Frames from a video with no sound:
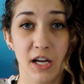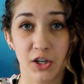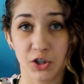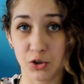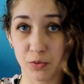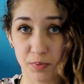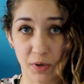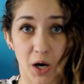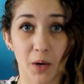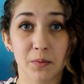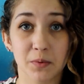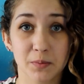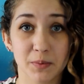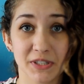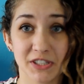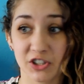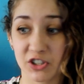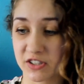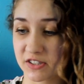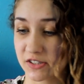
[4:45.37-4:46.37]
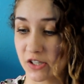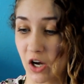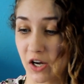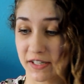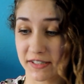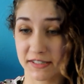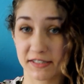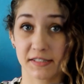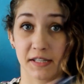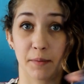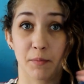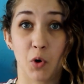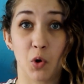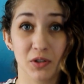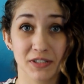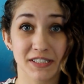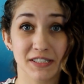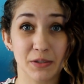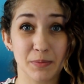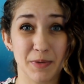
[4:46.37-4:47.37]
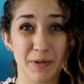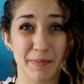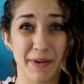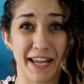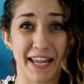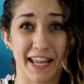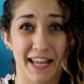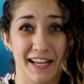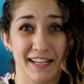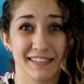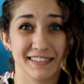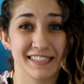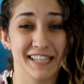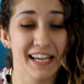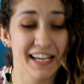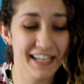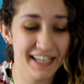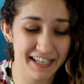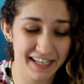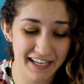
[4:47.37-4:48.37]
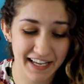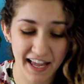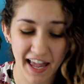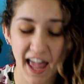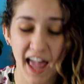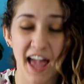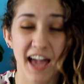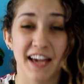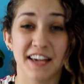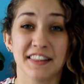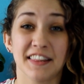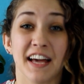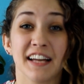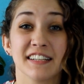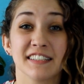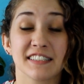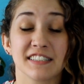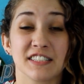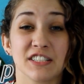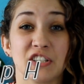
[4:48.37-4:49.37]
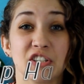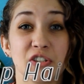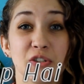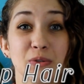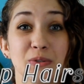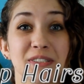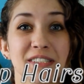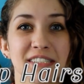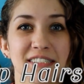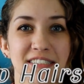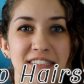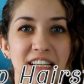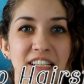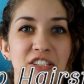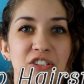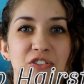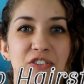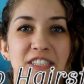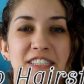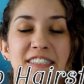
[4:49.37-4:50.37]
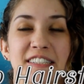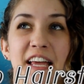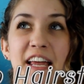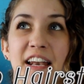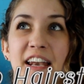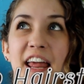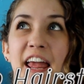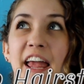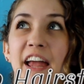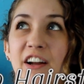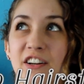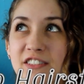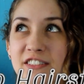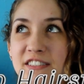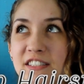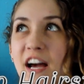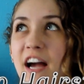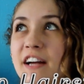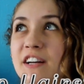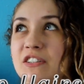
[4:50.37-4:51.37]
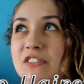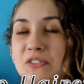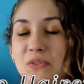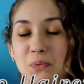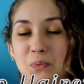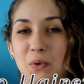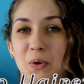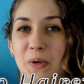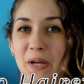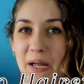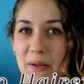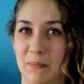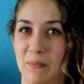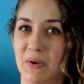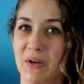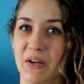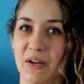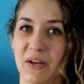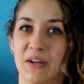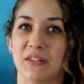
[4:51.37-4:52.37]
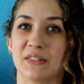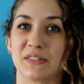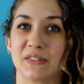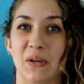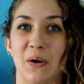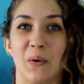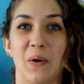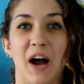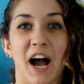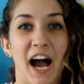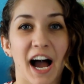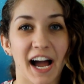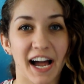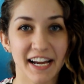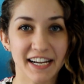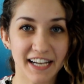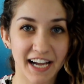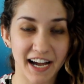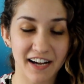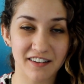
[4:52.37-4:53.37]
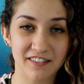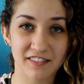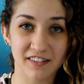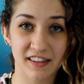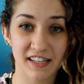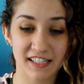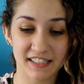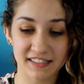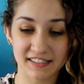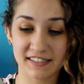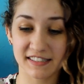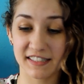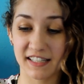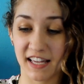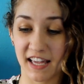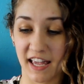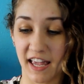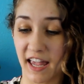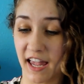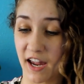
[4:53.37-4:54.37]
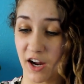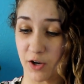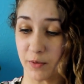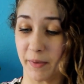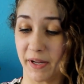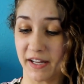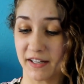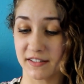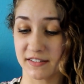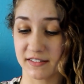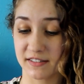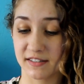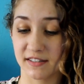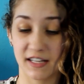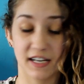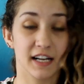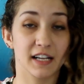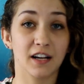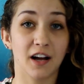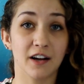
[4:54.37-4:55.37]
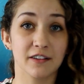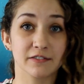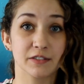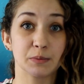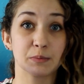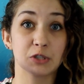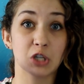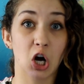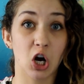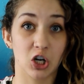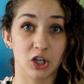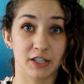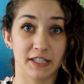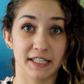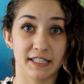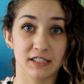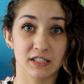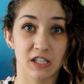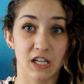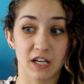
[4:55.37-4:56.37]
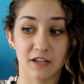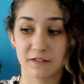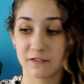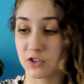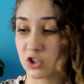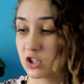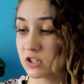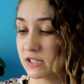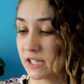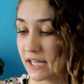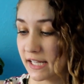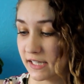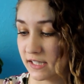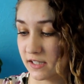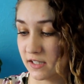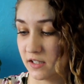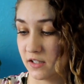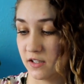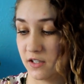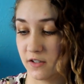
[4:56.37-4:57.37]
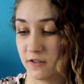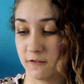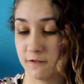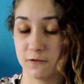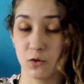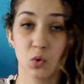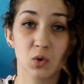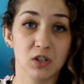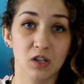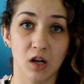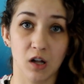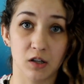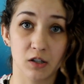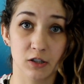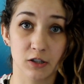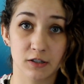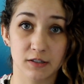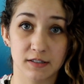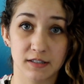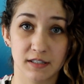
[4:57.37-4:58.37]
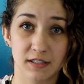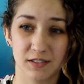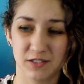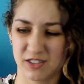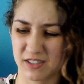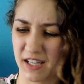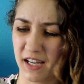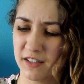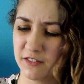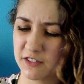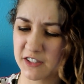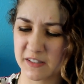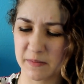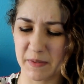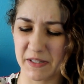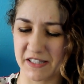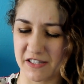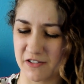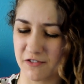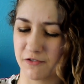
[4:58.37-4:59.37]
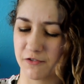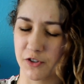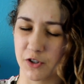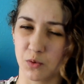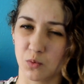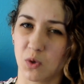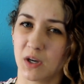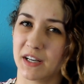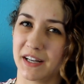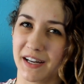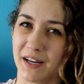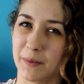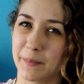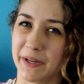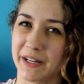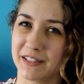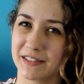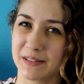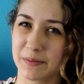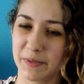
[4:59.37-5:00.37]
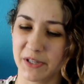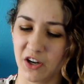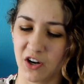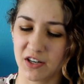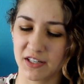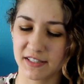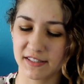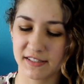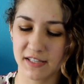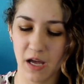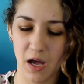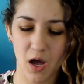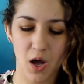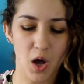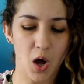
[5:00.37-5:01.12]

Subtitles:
You probably just saw it because I'm holding them in my hands, and that is to use accessories and hairstyles. Okay, so I have this hairband that I got from Target for like $4. It was kind of expensive for one hairband, to be honest.